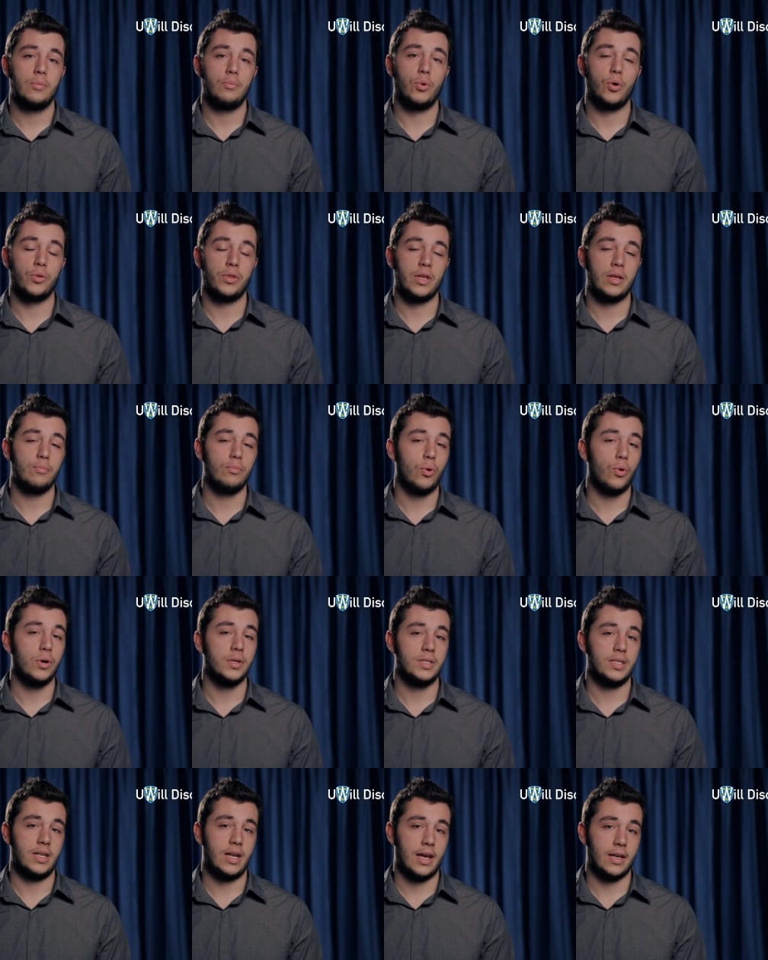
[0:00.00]
both
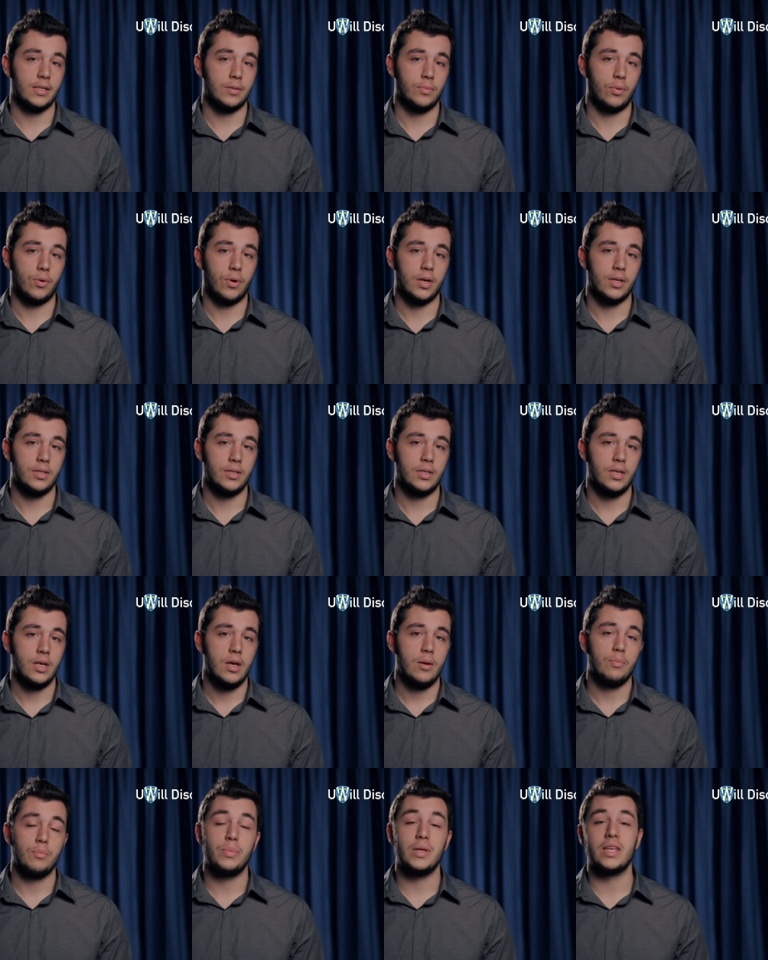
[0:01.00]
imports and exports,
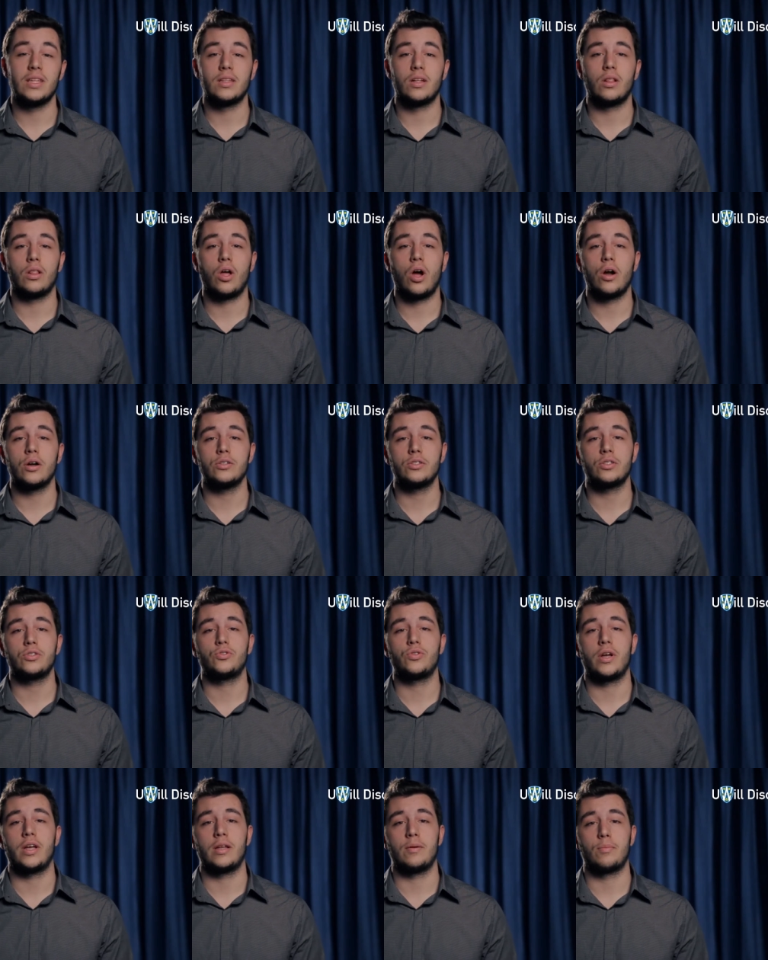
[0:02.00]
being the largest
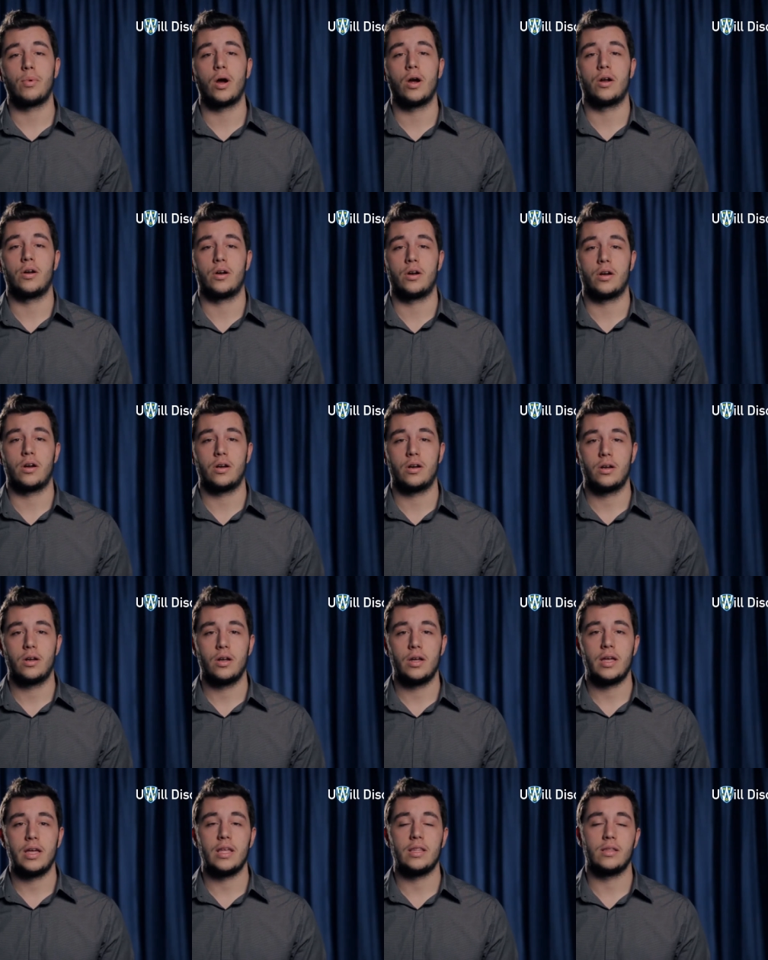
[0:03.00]
trading partner
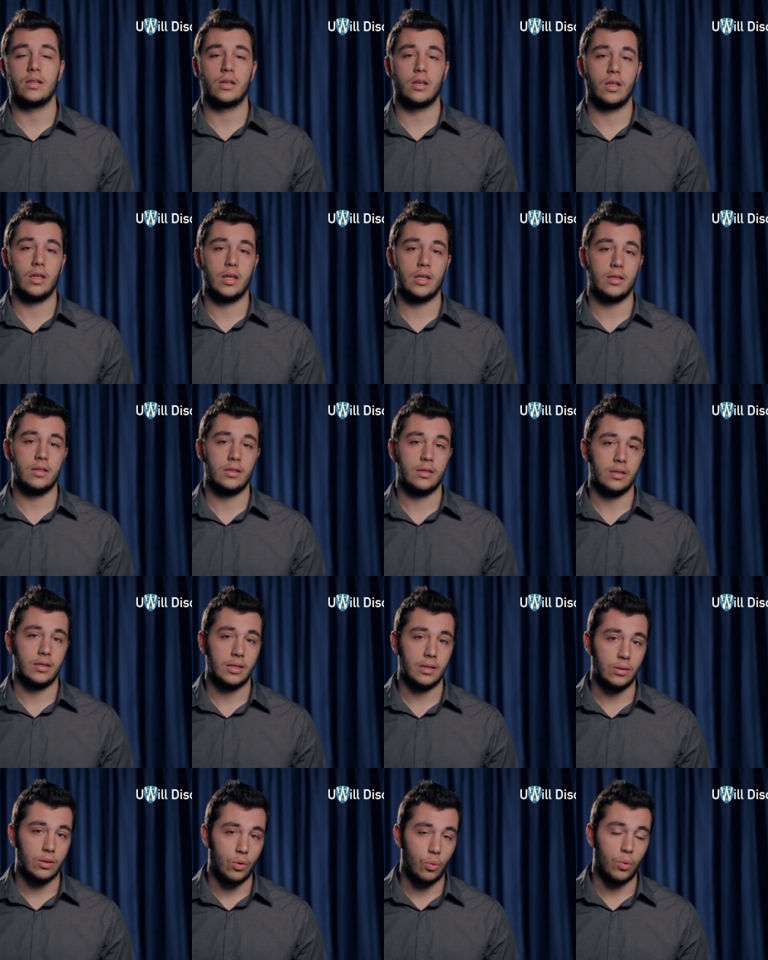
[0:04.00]
in the, in
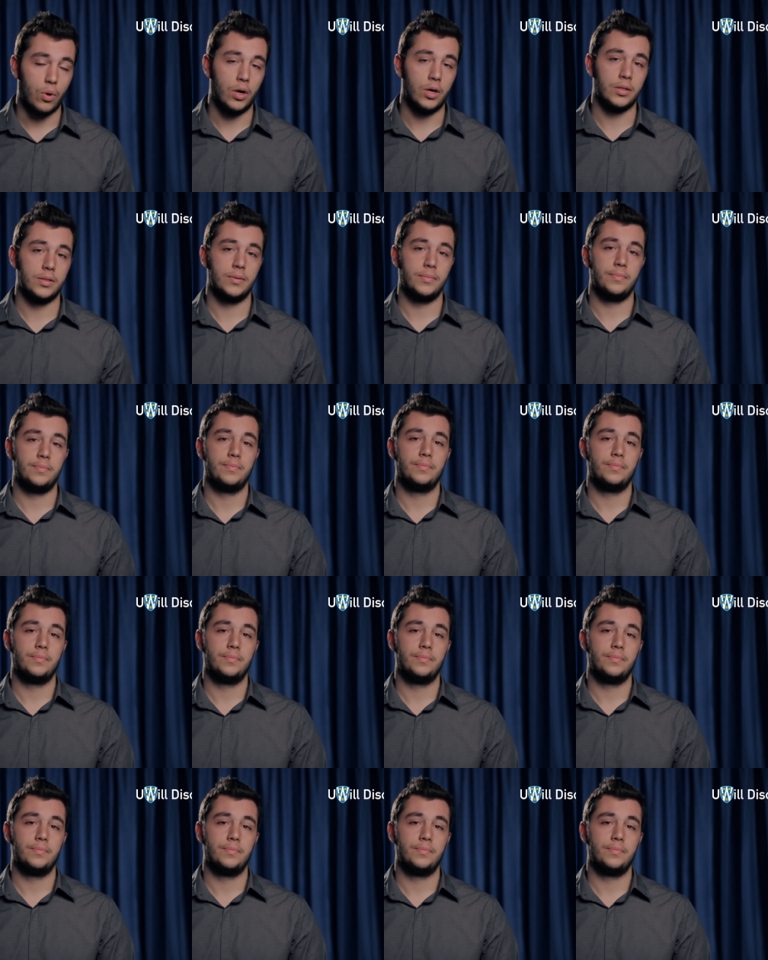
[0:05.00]
the world.